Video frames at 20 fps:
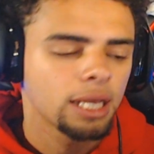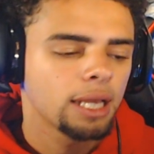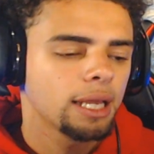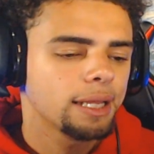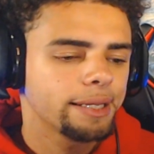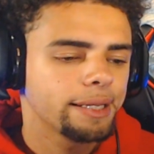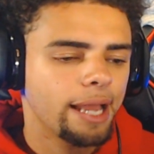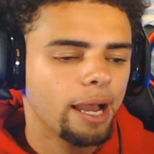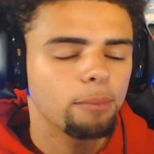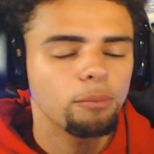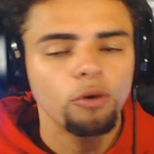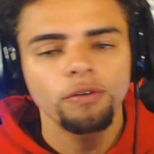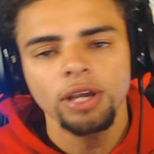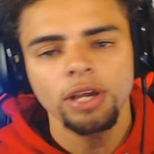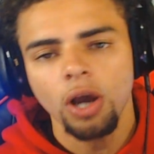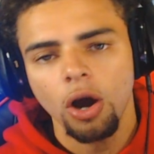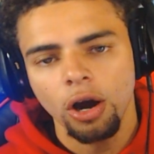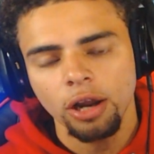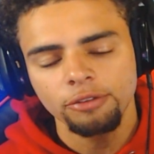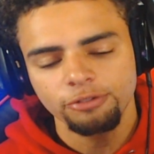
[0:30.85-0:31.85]
Now, moving
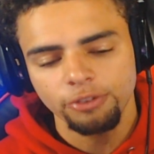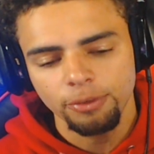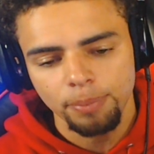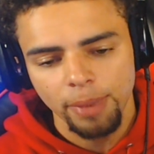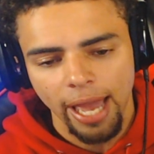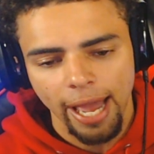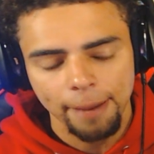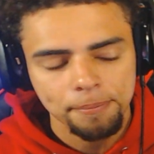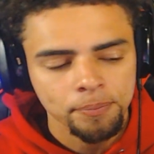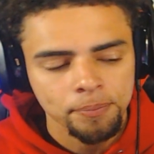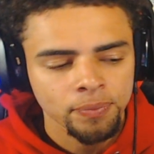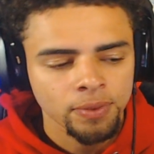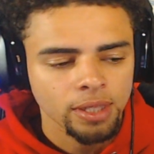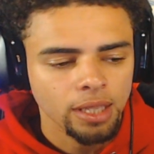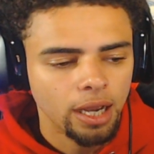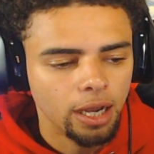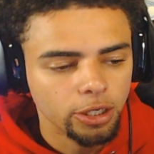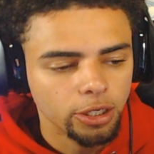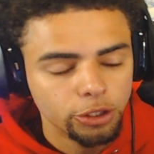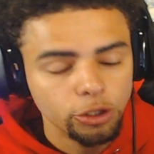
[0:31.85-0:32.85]
on from that,
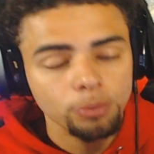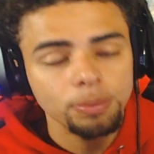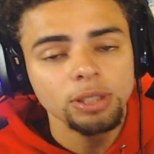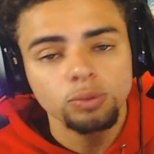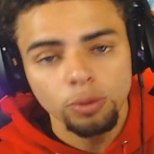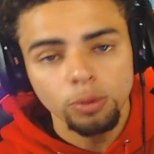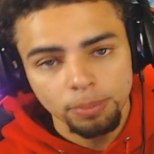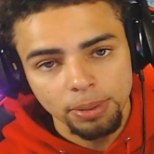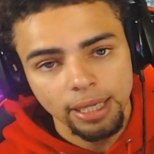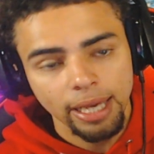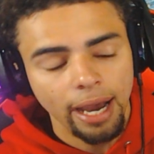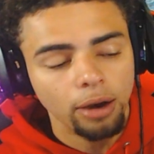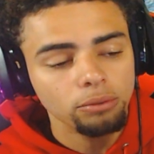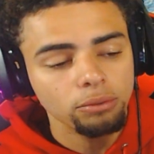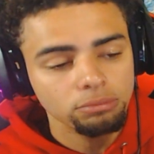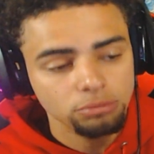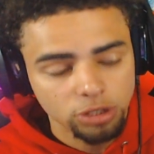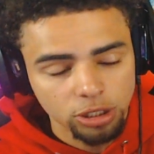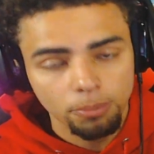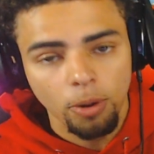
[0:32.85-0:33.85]
Cubics will be out
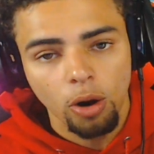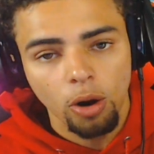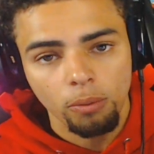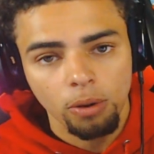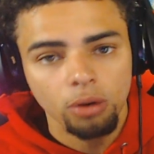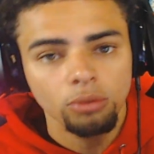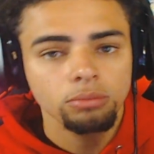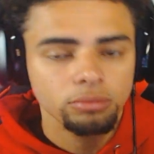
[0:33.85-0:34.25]
tomorrow.